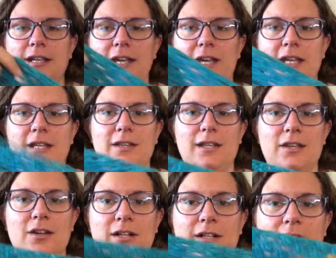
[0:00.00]
And the
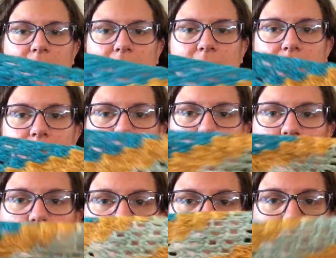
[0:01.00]
yarn that I
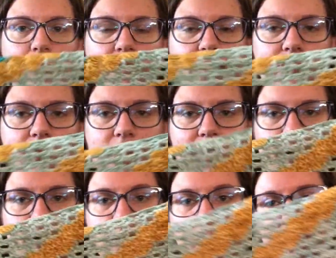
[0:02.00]
used was
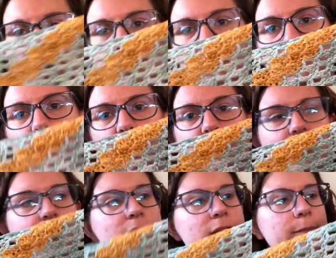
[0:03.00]
Anzula
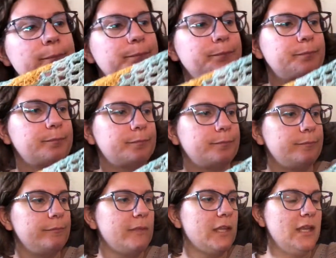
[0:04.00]
fibers,
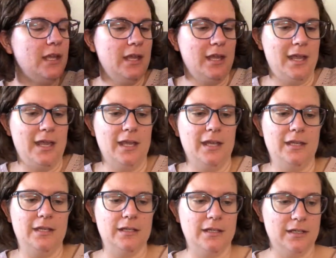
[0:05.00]

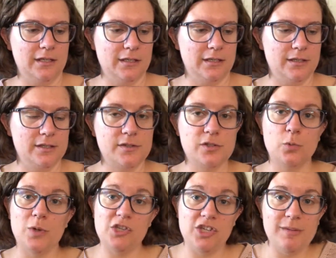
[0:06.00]
and the
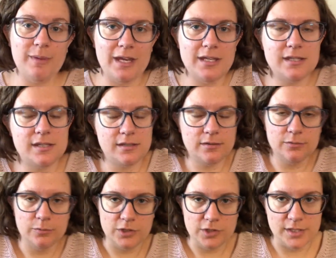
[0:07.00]
squishy base,
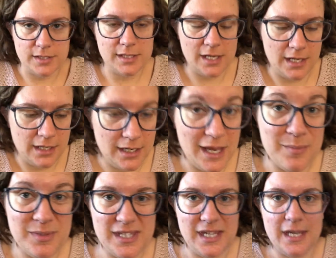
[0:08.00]
which is an
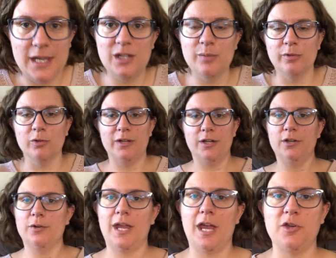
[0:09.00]
MCN, a
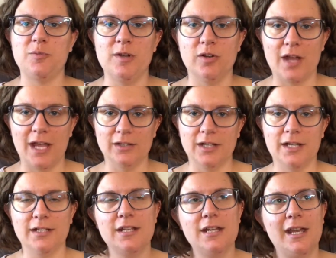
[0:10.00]
merino cashmere
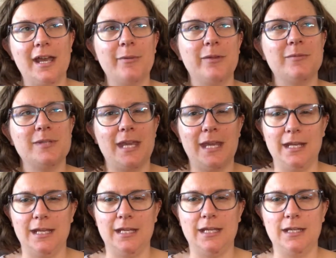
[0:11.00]
nylon. I believe it was
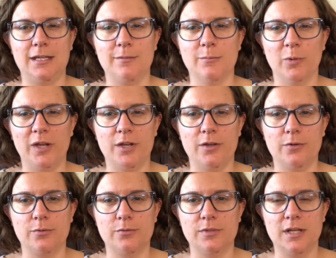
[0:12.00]
80
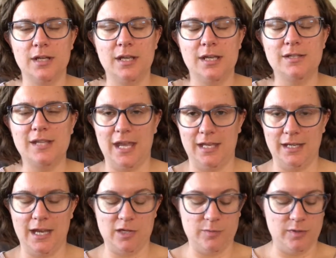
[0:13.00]
merino, 10
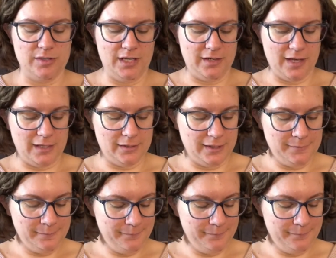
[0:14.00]
cashmere, and 10 nylon.